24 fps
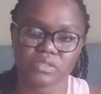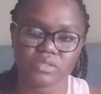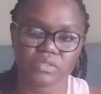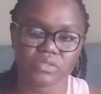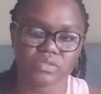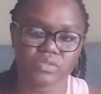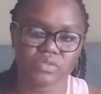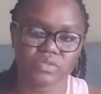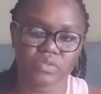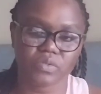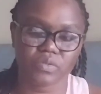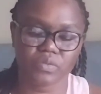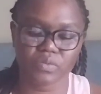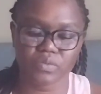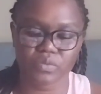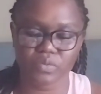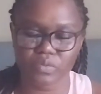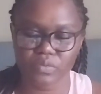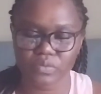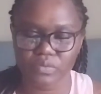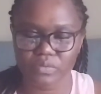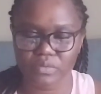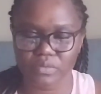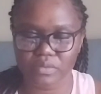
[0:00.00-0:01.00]

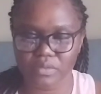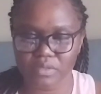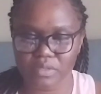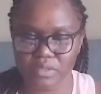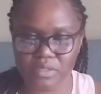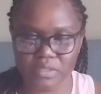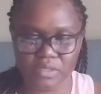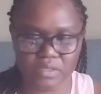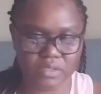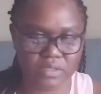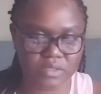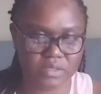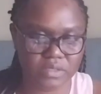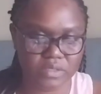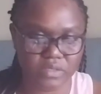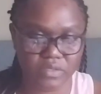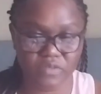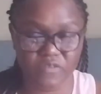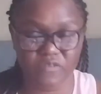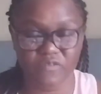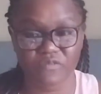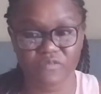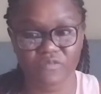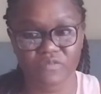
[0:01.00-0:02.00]
So this
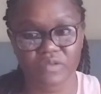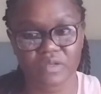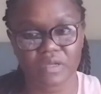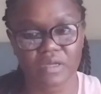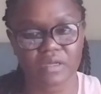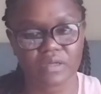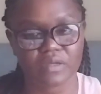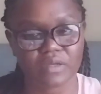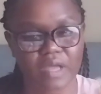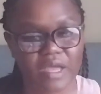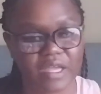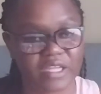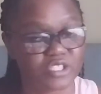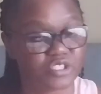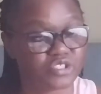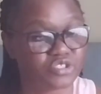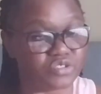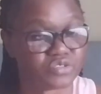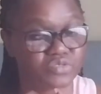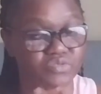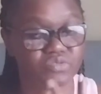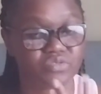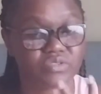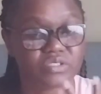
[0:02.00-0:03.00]

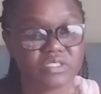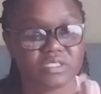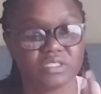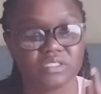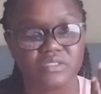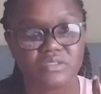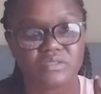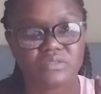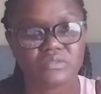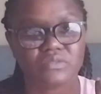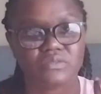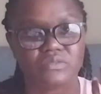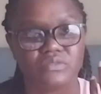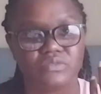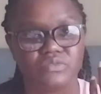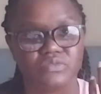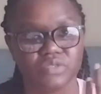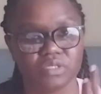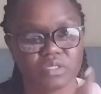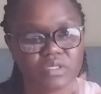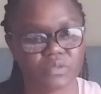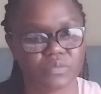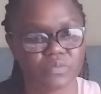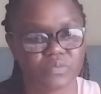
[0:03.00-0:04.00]
hygiene routine
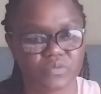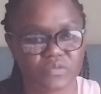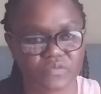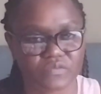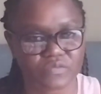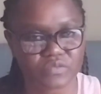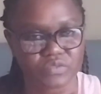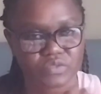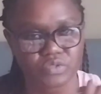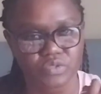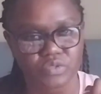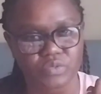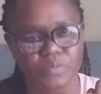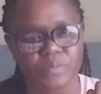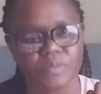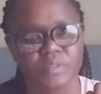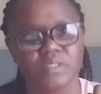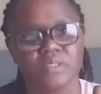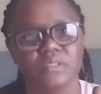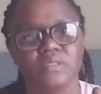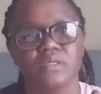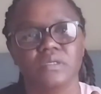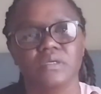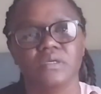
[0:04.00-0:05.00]
really proved to
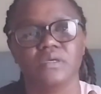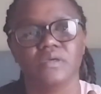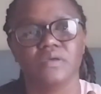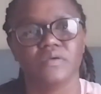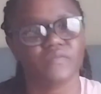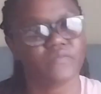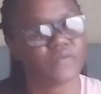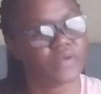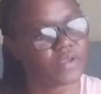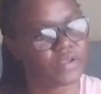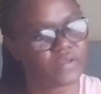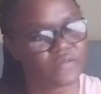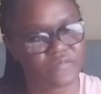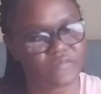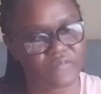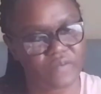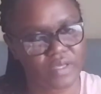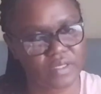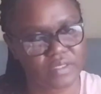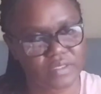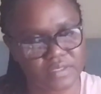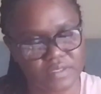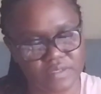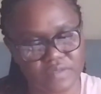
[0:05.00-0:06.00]
be very
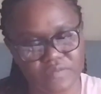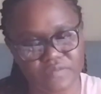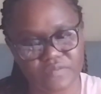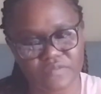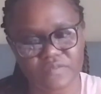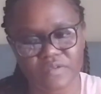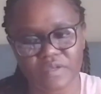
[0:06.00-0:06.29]
effective.